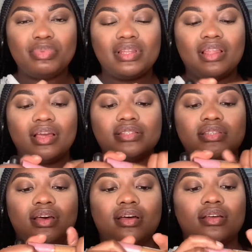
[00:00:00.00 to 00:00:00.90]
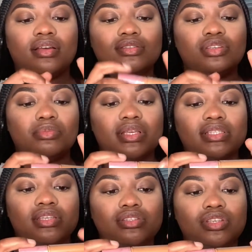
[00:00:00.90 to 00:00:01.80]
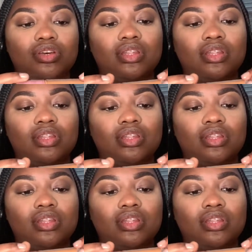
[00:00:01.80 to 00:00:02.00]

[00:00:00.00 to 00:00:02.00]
bit lighter to my skin tone,